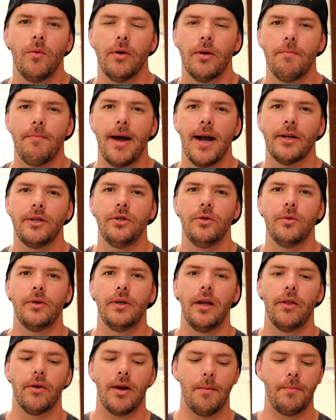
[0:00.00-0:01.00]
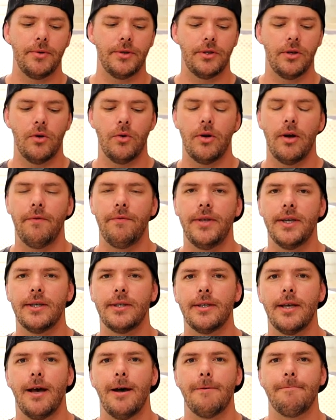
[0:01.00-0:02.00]
Welcome back to another episode of
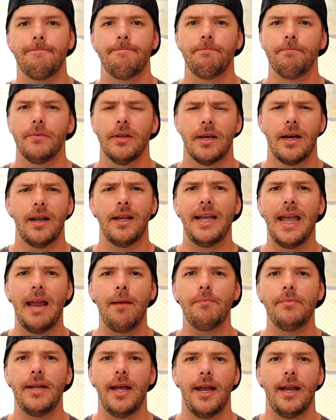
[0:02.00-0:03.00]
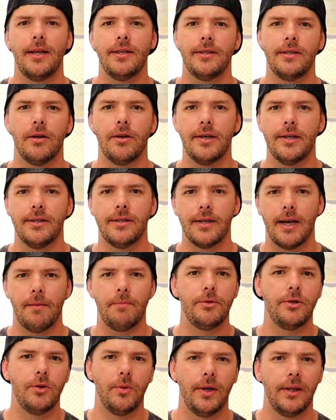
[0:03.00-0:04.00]
this kind of game day series
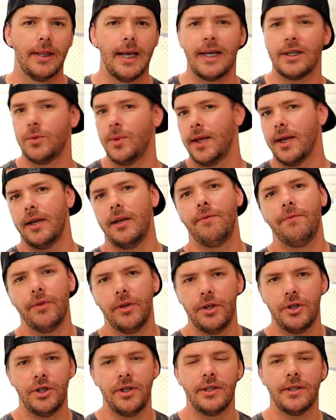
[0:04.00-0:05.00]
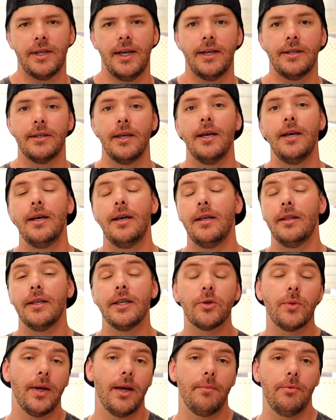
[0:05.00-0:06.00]
I'm doing. Last week I did Philly cheesesteaks.
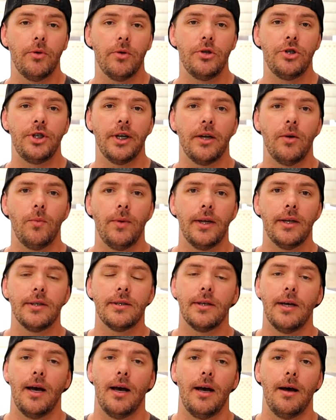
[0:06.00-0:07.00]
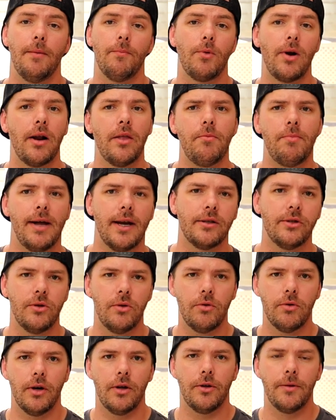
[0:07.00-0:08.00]
This week I'm doing chicken wings right on
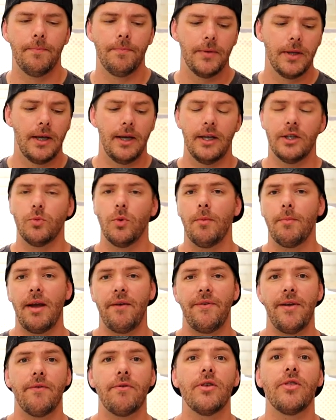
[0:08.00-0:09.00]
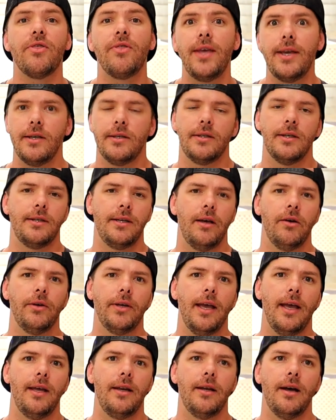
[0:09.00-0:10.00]
Blackstone Griddle. It's one of my favorite things to
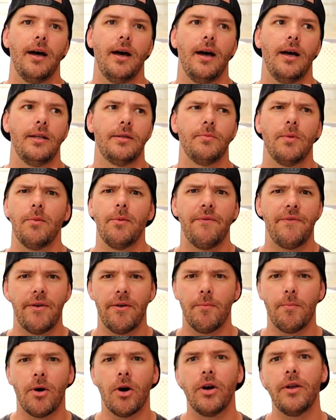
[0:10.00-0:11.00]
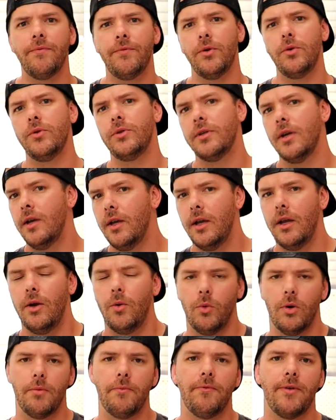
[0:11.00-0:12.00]
tailgate. It's one of my favorite party foods
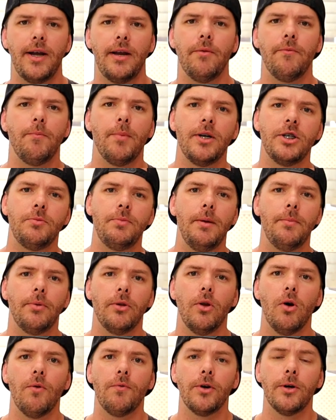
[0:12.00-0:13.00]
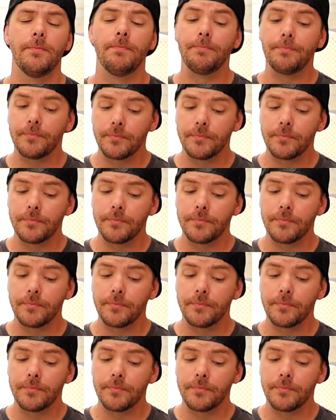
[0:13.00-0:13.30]
when I'm inviting a bunch of people over.